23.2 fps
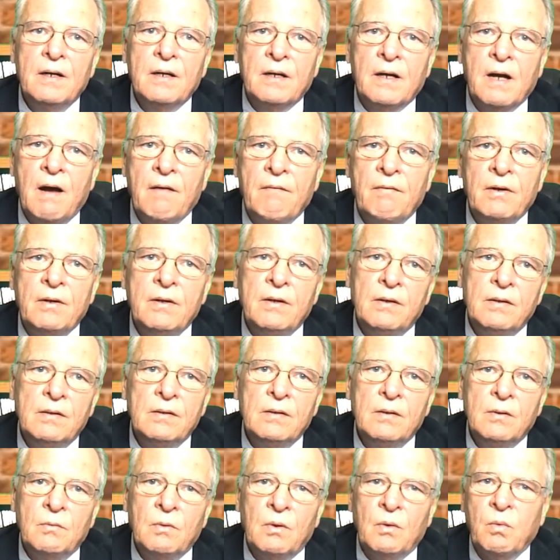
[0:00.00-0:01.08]
covered
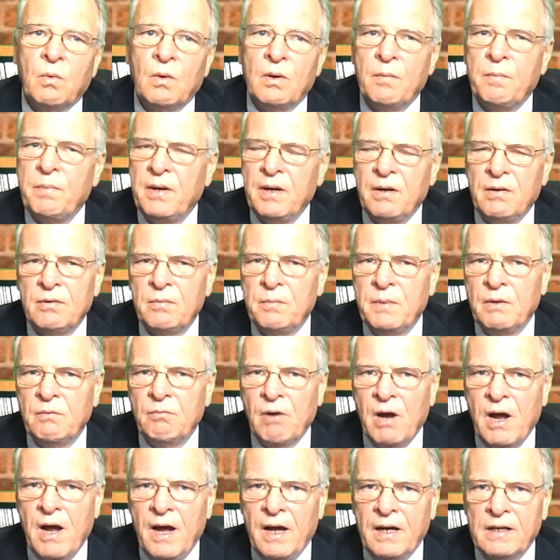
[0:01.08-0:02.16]
with what appeared to be
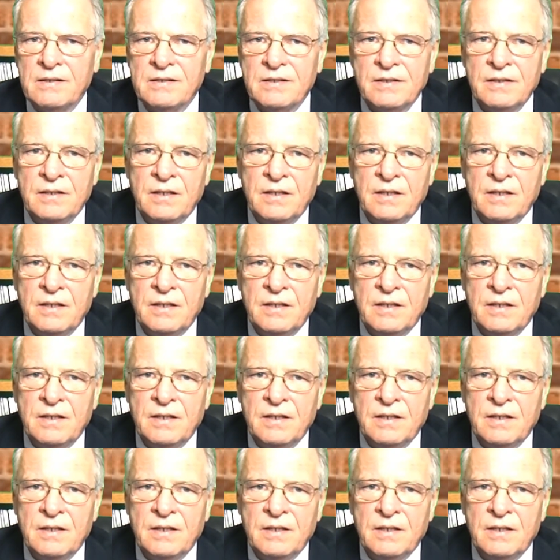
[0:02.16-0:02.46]
rags.